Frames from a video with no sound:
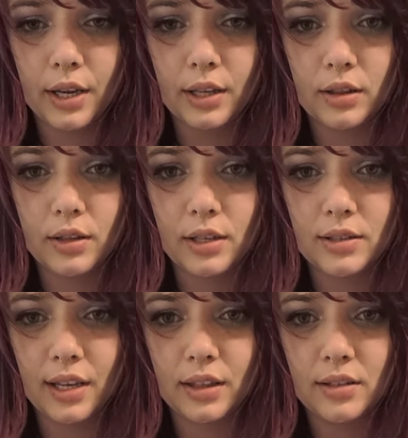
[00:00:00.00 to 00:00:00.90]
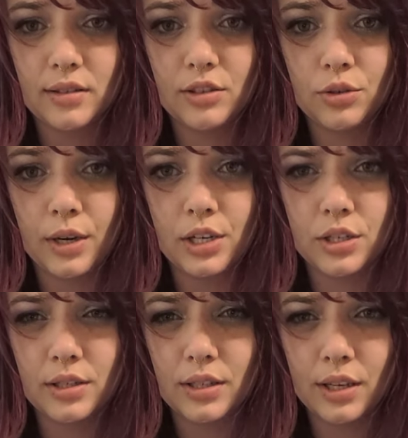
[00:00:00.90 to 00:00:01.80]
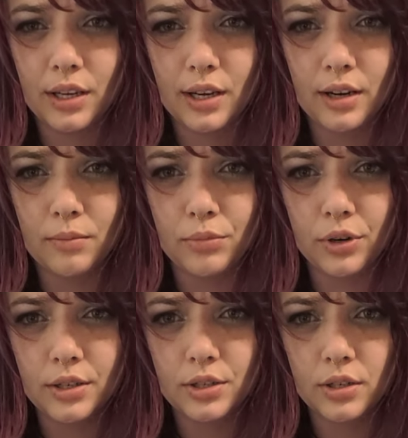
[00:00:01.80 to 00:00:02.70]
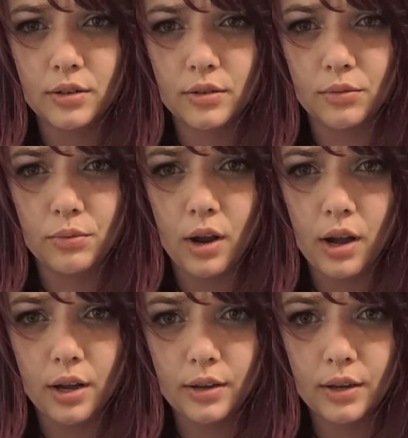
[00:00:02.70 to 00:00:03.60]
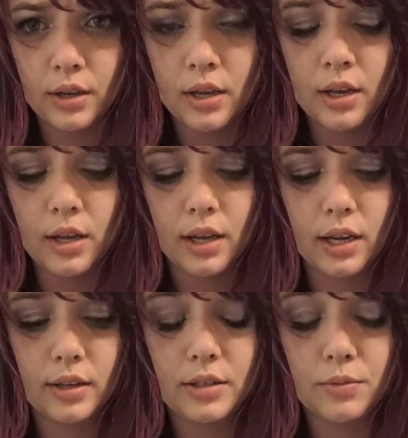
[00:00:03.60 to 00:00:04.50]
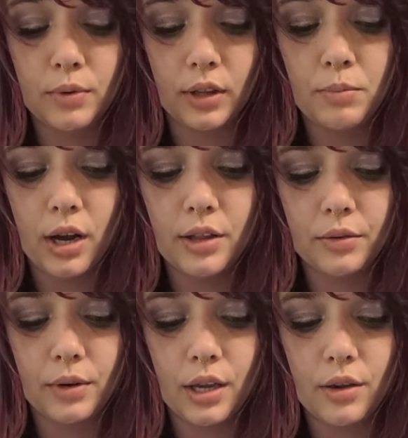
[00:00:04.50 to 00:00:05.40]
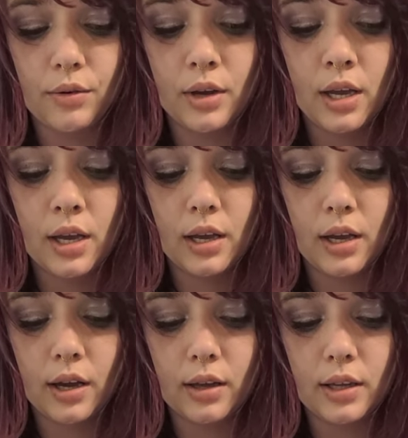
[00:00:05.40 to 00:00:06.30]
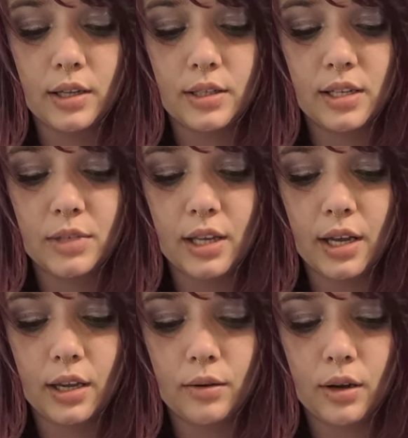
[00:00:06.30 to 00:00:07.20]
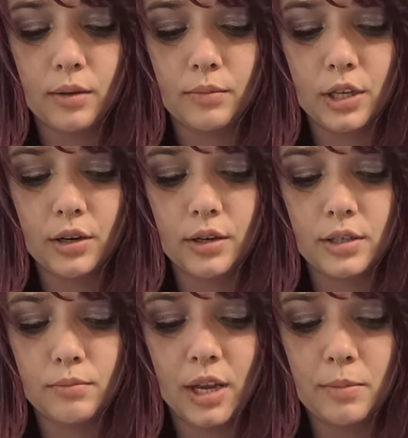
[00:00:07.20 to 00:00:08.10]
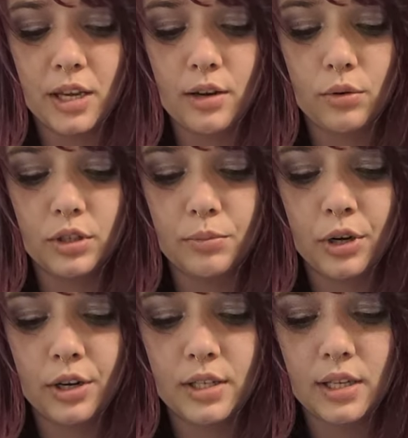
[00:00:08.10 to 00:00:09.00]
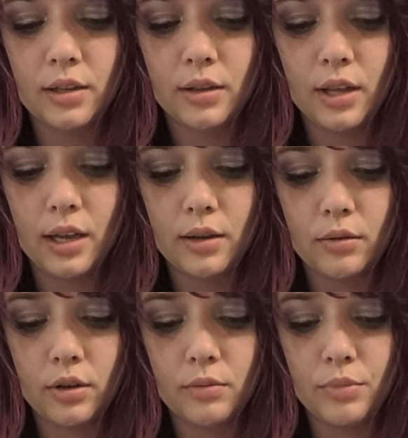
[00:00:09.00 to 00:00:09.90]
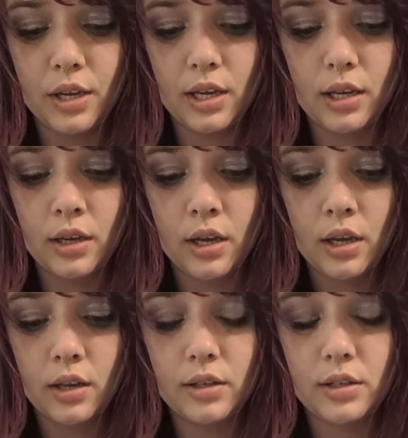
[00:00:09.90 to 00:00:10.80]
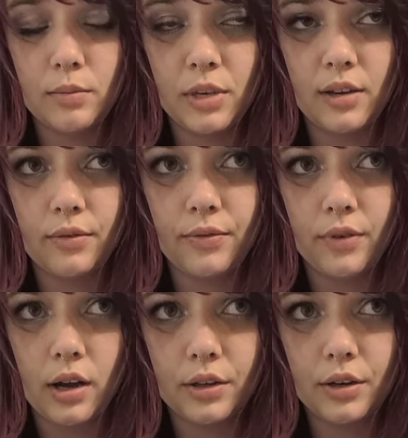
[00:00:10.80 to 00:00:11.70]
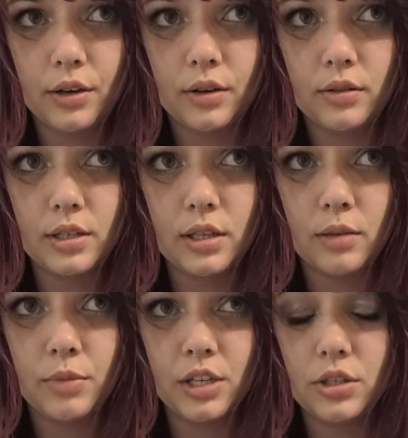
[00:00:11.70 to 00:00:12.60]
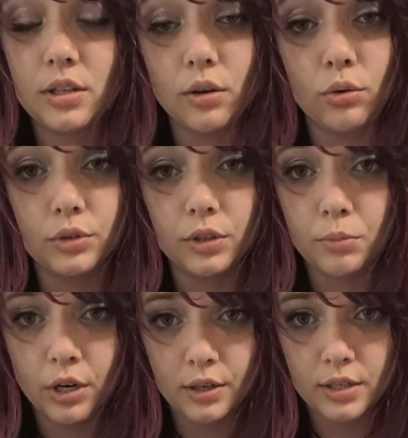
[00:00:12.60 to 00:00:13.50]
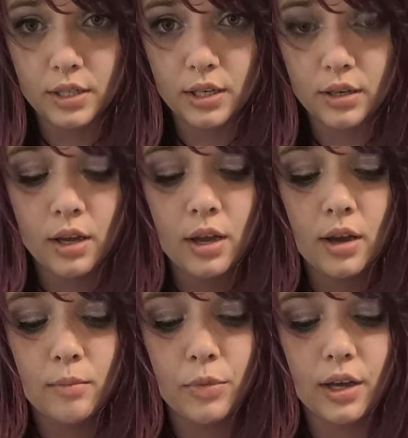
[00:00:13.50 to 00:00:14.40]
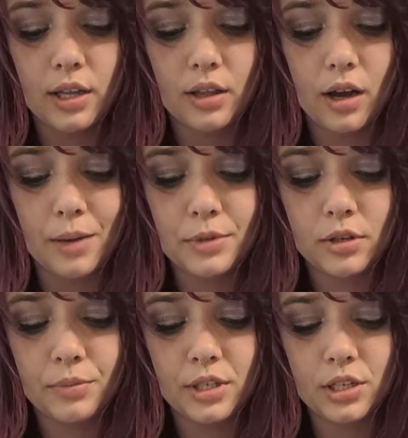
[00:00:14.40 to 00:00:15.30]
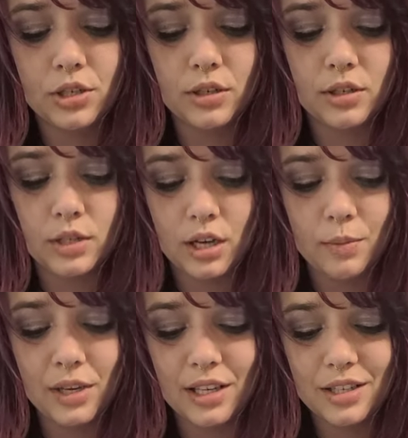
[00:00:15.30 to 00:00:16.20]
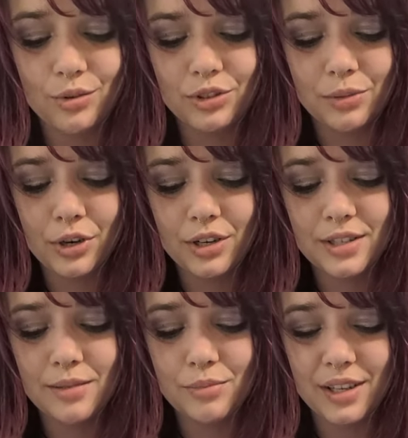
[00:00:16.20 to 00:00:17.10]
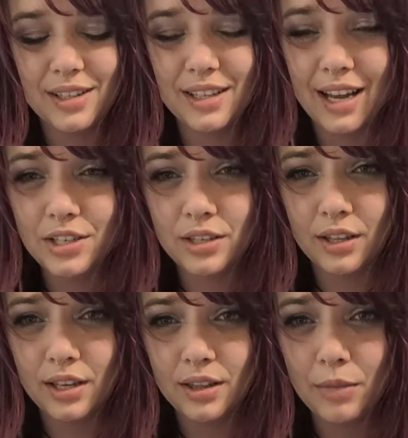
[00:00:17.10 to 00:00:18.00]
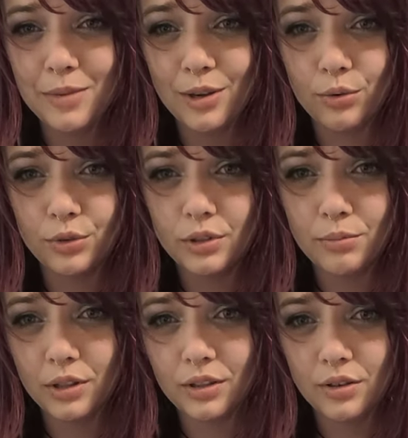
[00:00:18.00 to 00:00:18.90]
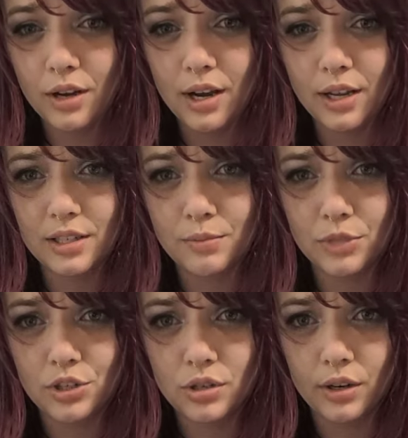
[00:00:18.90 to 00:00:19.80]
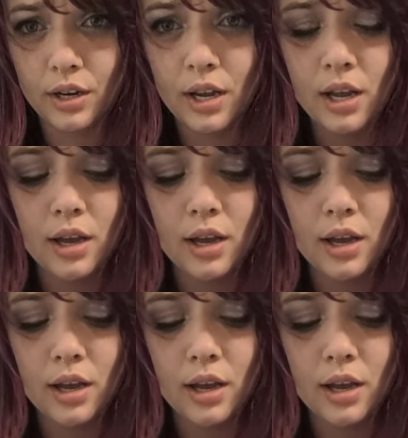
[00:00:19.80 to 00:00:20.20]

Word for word: Like it's like the situation is getting kind of brushed under the rug and that's really bothering you. Uh, it seems like um, there is maybe an older person that could be, this could be a father, this could be just an older person. But in the obstacle position, this would tell me it's an older person, but actually they may be older, but they're not as mature.